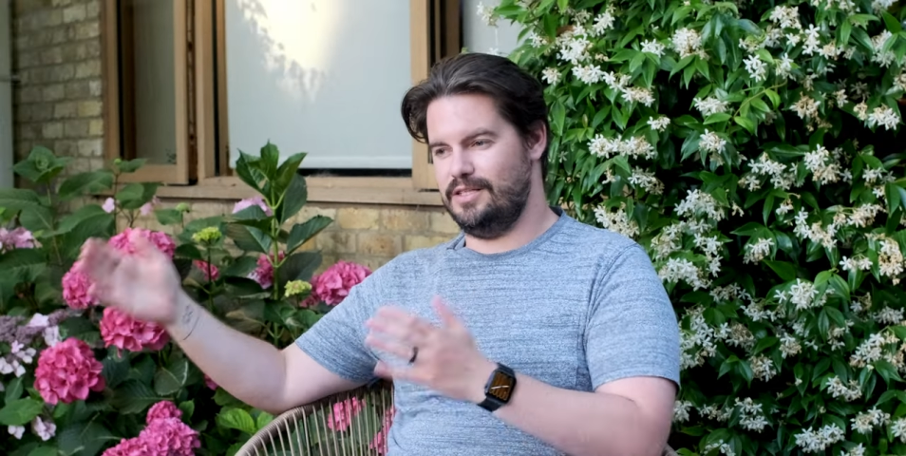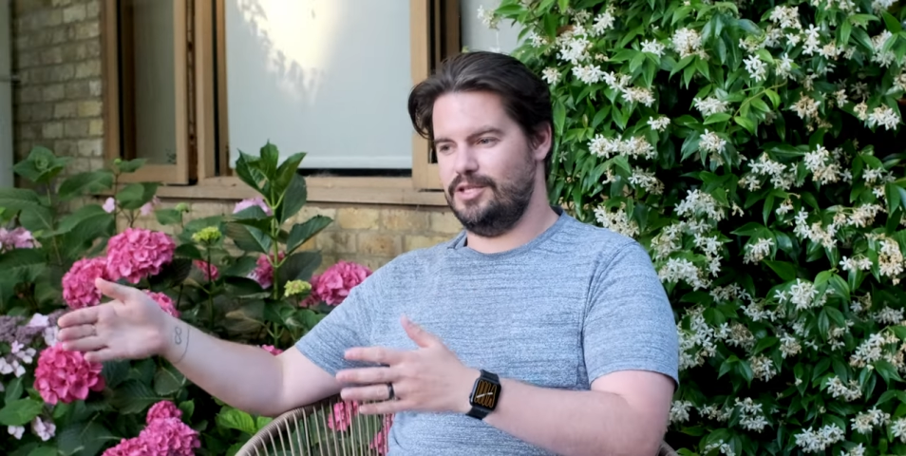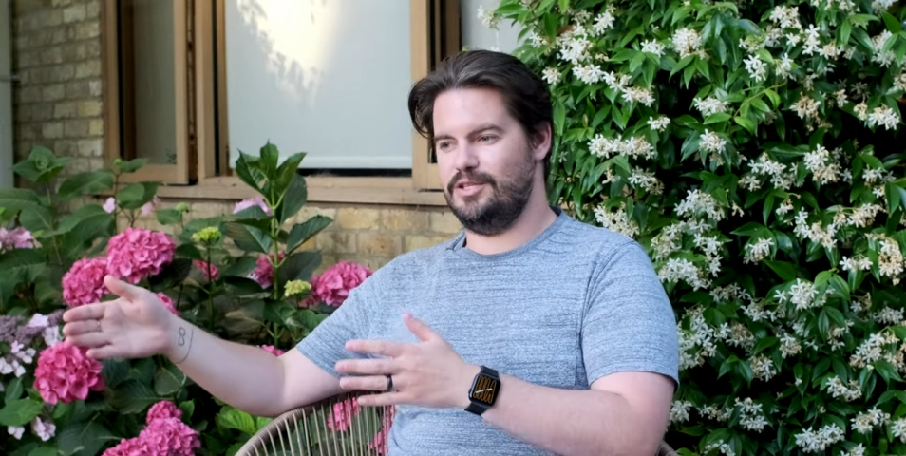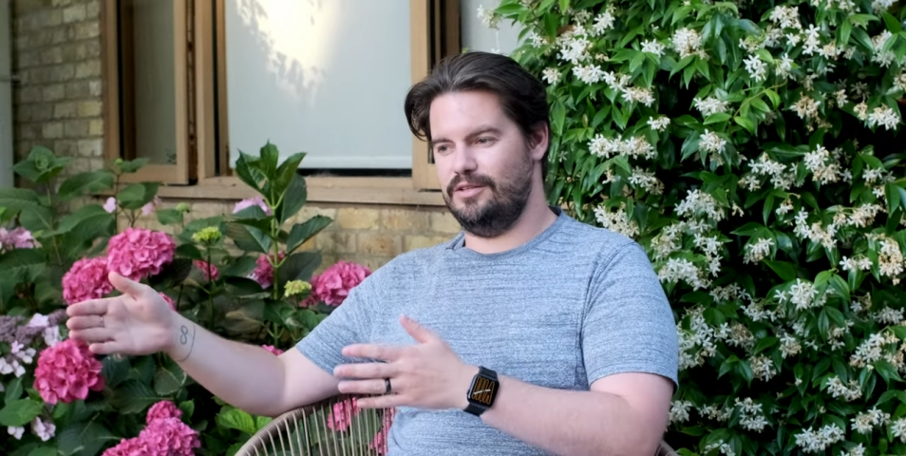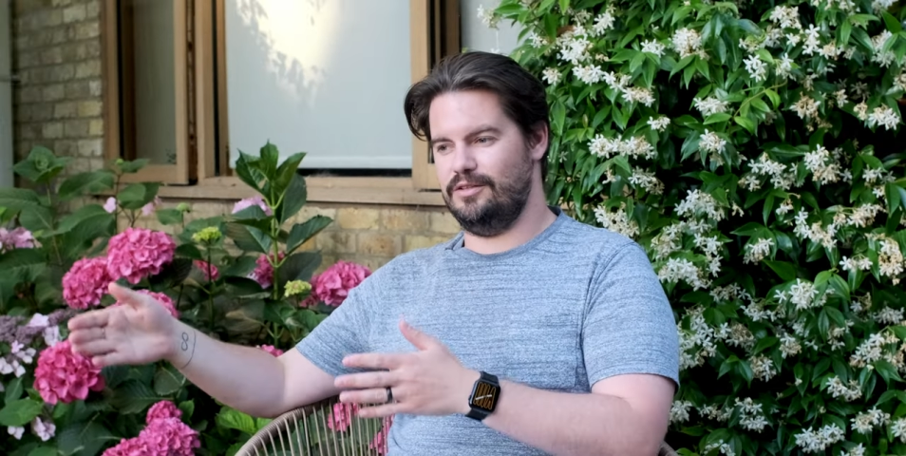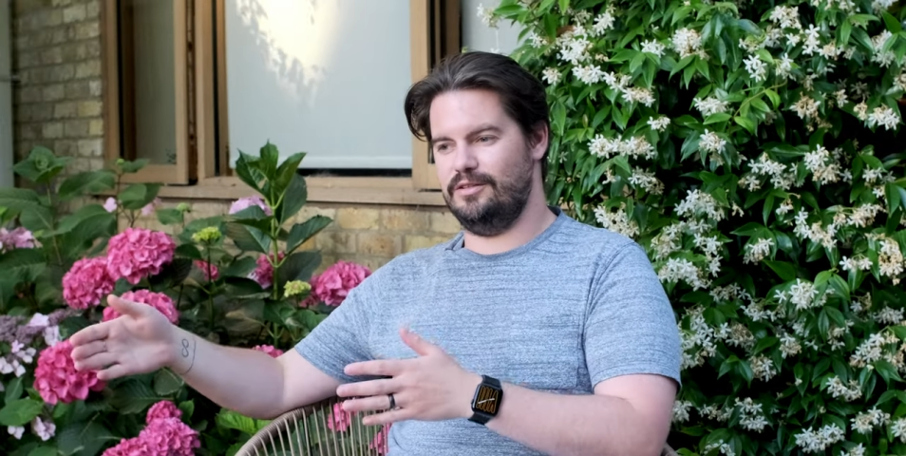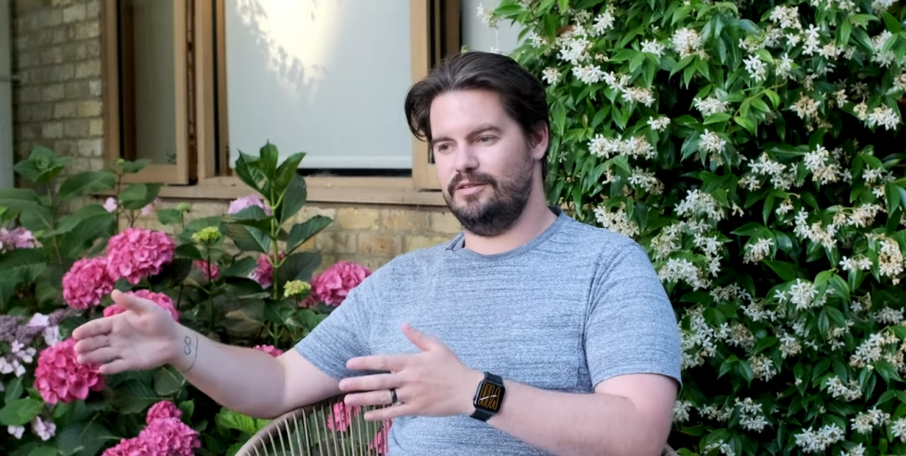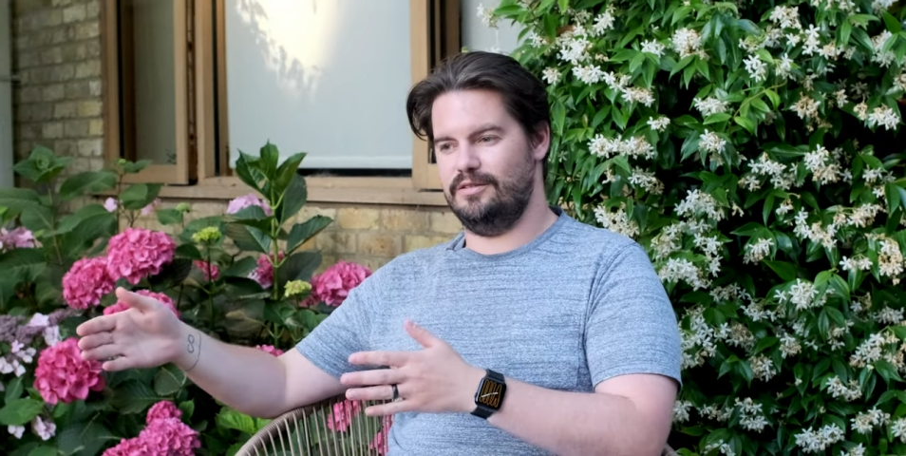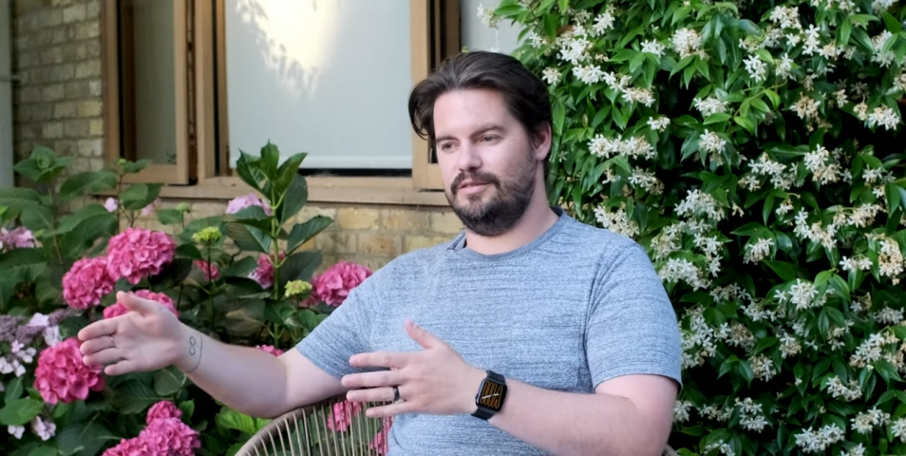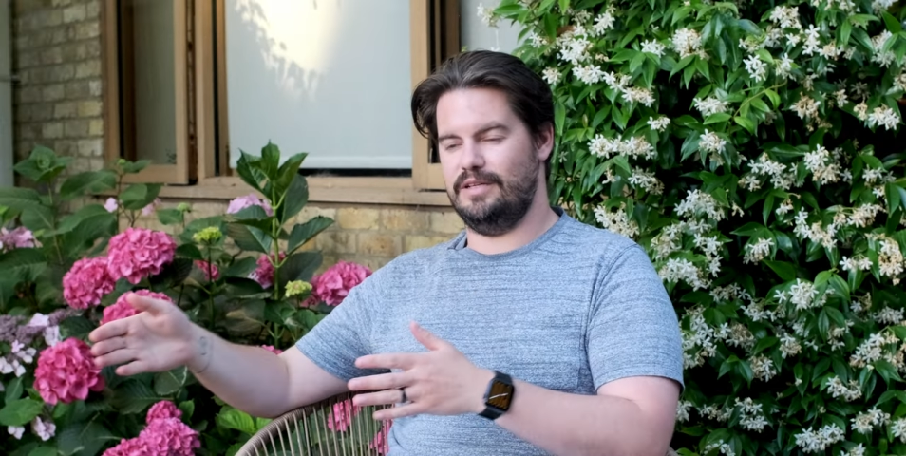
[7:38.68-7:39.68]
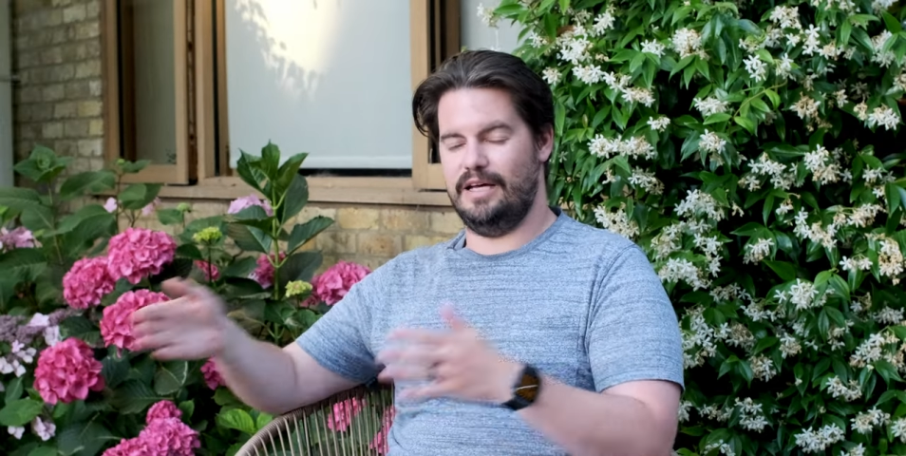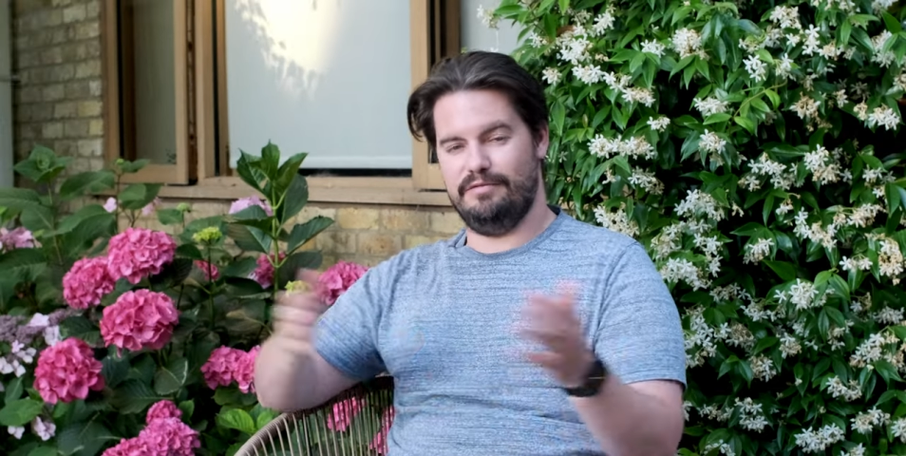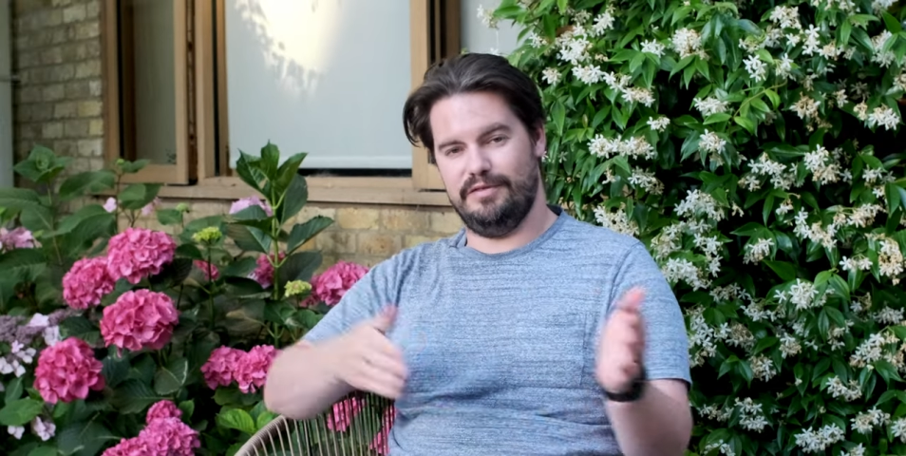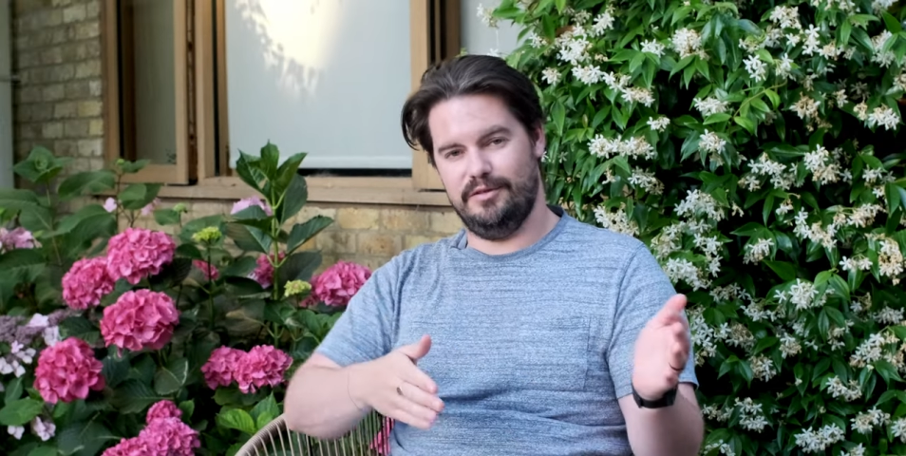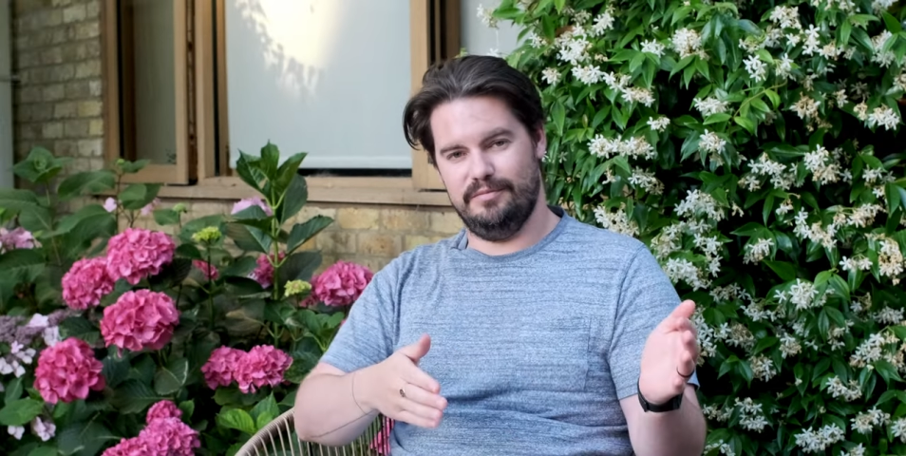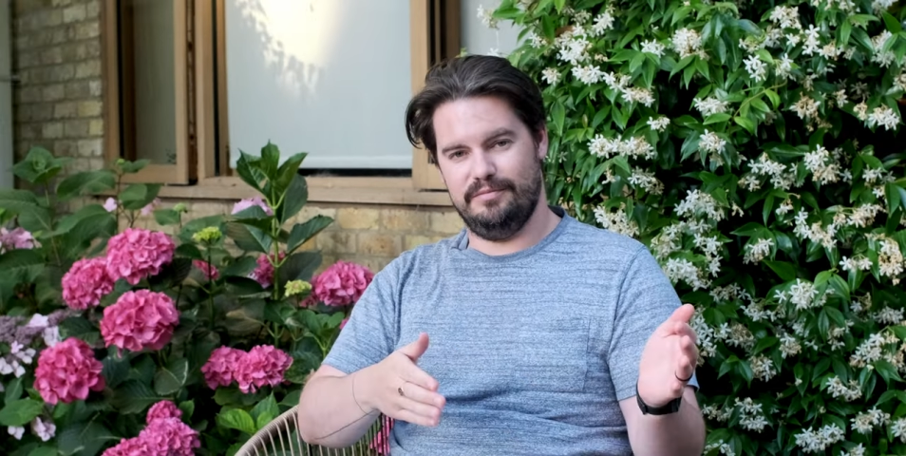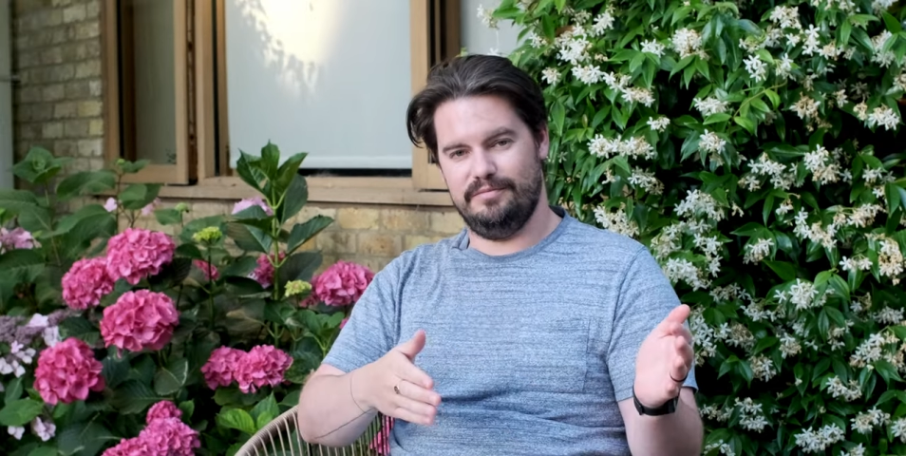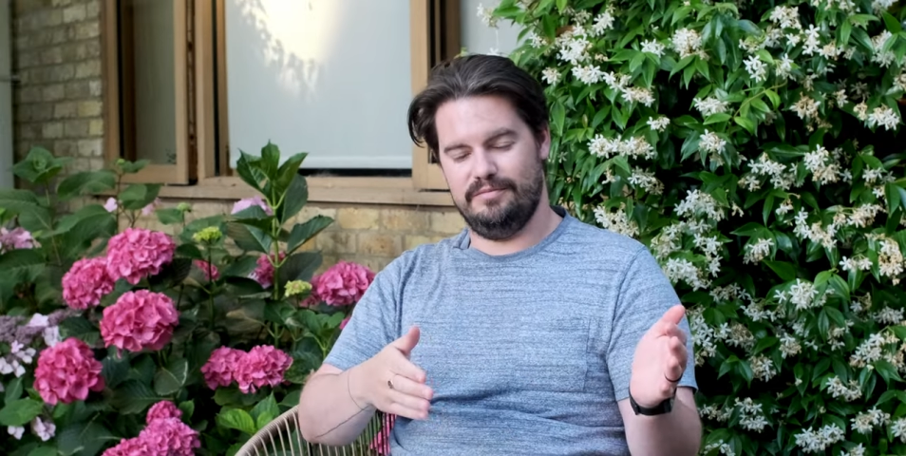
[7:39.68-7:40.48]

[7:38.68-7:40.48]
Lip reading: Digital and film